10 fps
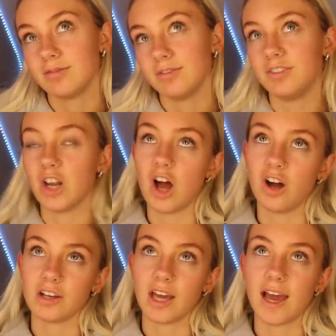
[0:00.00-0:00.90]

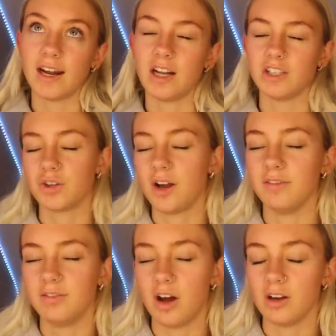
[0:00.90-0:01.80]
vlog, and I'll try
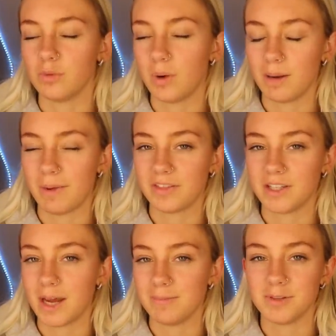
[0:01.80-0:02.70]
and vlog while I'm at the
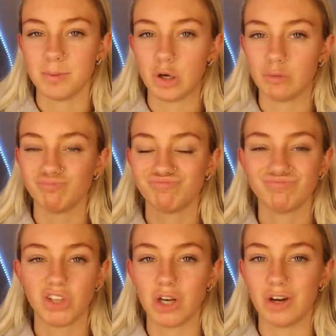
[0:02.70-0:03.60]
Debs, but,
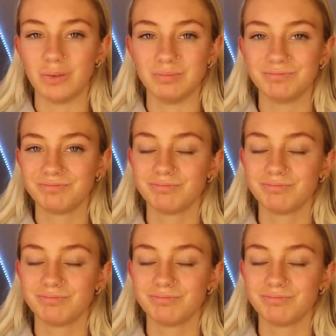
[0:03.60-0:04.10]
you know,